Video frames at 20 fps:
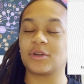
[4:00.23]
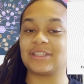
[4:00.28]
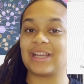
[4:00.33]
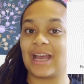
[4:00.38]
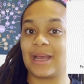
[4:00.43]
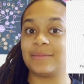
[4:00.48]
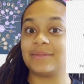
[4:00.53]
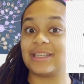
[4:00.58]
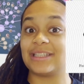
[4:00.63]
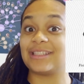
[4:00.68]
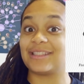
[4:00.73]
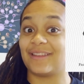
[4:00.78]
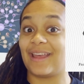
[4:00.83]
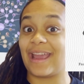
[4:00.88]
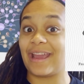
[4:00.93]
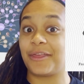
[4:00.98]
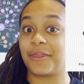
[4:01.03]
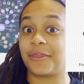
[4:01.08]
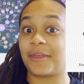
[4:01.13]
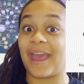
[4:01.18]
times its
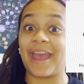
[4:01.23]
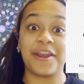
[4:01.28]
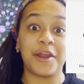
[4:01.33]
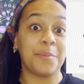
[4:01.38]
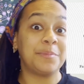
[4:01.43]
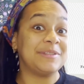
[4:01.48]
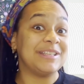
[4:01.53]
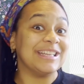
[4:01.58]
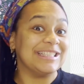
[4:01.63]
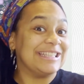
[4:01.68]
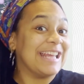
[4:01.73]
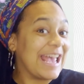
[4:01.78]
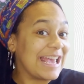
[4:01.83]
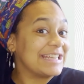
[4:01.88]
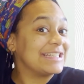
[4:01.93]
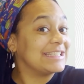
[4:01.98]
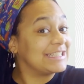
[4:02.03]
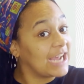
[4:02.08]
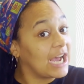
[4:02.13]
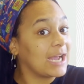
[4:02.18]
length and up to
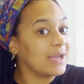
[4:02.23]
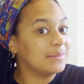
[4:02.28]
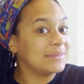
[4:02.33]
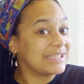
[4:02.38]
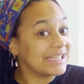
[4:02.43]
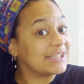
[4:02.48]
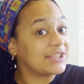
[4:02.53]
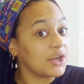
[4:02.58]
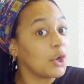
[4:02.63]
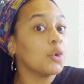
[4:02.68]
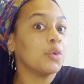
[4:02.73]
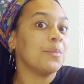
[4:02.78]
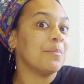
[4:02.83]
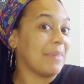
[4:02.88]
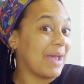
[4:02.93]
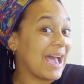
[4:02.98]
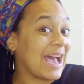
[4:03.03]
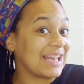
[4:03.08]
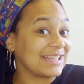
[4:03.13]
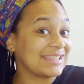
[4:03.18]
10 times its own
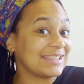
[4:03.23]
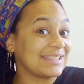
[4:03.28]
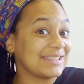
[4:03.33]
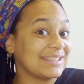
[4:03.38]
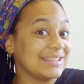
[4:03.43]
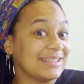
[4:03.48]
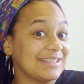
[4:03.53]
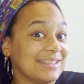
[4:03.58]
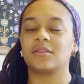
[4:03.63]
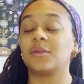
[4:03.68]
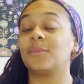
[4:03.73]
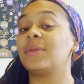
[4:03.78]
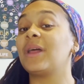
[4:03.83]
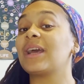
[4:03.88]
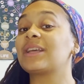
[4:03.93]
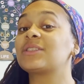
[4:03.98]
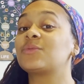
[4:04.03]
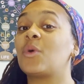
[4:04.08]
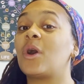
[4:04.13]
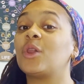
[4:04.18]
mass. The
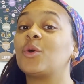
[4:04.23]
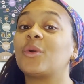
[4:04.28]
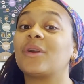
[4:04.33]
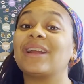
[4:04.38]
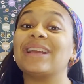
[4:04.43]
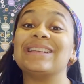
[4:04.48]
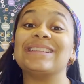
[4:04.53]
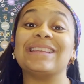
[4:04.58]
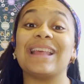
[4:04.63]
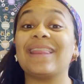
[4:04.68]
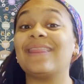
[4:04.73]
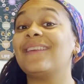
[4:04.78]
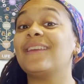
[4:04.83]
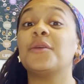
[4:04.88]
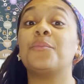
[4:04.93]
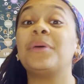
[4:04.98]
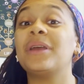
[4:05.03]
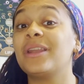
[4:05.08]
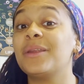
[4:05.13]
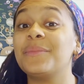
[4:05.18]
black swallower is the
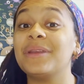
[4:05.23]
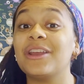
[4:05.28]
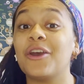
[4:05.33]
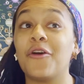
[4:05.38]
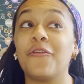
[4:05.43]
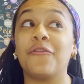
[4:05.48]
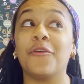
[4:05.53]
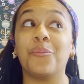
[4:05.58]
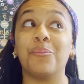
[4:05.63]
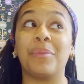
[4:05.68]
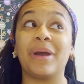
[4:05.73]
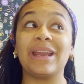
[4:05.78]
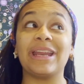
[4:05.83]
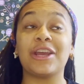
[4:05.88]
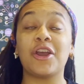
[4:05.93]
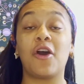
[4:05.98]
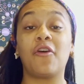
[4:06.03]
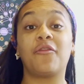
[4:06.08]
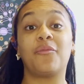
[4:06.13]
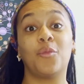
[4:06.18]
epitome of biting
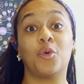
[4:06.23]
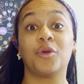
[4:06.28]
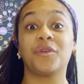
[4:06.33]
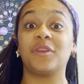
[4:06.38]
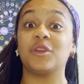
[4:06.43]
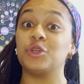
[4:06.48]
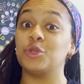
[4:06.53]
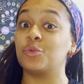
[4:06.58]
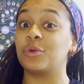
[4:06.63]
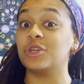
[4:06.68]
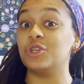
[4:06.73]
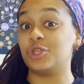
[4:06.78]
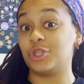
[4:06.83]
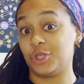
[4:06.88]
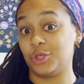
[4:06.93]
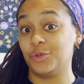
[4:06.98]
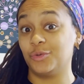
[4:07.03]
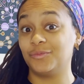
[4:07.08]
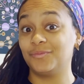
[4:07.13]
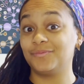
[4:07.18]
off more than you can
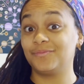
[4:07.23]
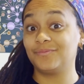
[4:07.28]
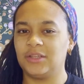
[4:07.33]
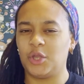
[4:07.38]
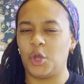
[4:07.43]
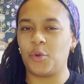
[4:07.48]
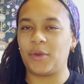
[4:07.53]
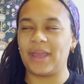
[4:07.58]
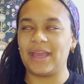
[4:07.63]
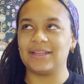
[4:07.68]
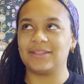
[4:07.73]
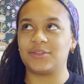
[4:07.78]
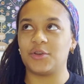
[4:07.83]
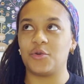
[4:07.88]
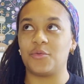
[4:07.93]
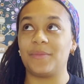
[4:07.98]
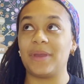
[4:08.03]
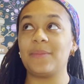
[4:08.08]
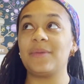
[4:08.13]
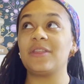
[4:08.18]
chew. Okay, so
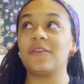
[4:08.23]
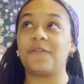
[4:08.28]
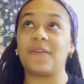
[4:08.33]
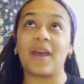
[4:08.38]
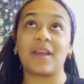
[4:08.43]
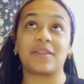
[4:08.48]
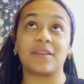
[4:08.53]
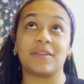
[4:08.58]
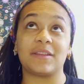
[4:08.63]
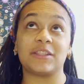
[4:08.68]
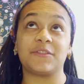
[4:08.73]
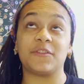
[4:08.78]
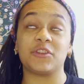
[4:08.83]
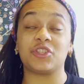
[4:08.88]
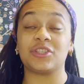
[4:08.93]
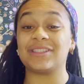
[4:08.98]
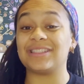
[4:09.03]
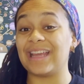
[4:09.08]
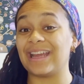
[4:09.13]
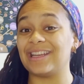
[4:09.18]
maybe the fact that this fish
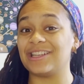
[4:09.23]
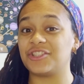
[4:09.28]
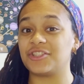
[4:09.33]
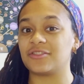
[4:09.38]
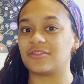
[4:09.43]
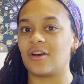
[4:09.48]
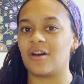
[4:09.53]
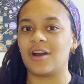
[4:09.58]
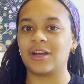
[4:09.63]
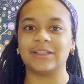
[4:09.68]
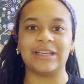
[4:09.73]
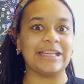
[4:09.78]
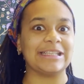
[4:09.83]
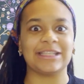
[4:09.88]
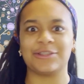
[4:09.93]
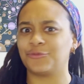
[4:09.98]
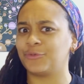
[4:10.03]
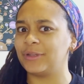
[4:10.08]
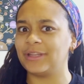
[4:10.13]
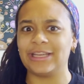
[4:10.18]
is 10 inches long
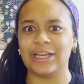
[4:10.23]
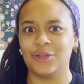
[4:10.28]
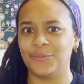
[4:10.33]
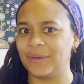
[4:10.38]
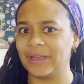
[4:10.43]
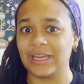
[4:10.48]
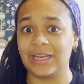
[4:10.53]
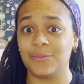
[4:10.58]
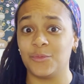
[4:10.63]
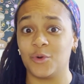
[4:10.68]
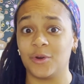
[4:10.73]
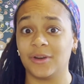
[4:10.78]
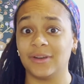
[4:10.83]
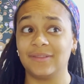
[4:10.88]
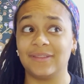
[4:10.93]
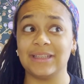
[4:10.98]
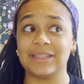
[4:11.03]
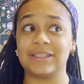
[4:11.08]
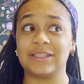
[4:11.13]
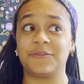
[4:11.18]
isn't really helping anymore.
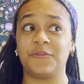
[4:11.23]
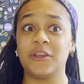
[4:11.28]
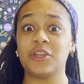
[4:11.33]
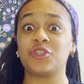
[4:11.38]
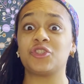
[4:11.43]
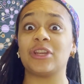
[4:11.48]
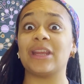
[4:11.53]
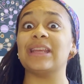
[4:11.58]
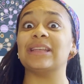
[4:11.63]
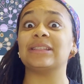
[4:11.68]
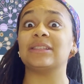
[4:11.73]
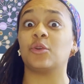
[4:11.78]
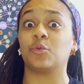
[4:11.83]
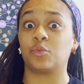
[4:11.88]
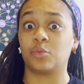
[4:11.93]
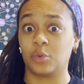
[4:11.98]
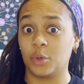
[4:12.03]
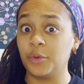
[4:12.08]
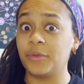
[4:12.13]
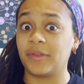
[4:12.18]
This fish is
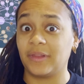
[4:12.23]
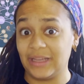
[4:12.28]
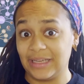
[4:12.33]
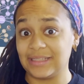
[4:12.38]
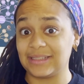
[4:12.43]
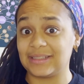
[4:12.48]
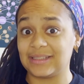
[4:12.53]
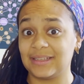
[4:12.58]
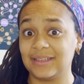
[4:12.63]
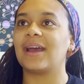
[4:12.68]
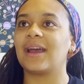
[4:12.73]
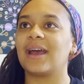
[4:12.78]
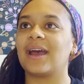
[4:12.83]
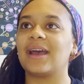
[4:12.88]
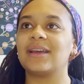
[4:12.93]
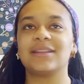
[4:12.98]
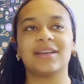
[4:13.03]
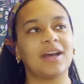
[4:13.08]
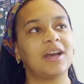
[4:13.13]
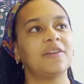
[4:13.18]
ruthless.
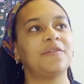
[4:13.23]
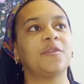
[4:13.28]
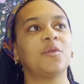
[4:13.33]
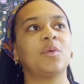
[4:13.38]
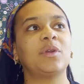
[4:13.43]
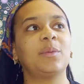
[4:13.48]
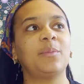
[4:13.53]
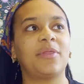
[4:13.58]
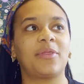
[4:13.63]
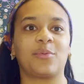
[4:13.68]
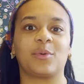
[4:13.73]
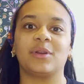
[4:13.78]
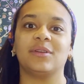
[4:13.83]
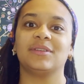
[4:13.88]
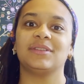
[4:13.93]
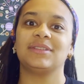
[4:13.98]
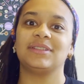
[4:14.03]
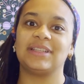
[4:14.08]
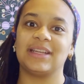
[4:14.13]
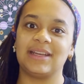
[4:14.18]
And I, for one, am
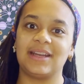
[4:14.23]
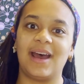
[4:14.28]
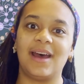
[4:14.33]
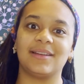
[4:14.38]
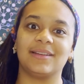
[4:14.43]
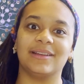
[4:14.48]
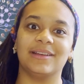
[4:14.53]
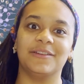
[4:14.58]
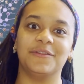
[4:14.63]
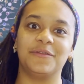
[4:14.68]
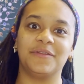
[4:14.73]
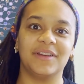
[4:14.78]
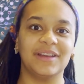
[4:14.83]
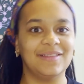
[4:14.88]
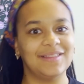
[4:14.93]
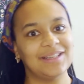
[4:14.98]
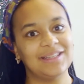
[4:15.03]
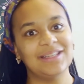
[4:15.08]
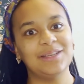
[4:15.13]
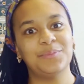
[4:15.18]
thrilled to not live
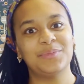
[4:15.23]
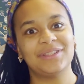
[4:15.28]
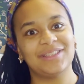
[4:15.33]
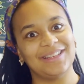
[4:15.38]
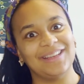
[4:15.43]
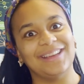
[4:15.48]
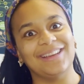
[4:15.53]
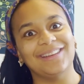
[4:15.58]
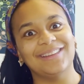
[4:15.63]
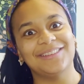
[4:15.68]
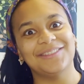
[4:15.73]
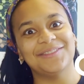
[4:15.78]
in the deep sea.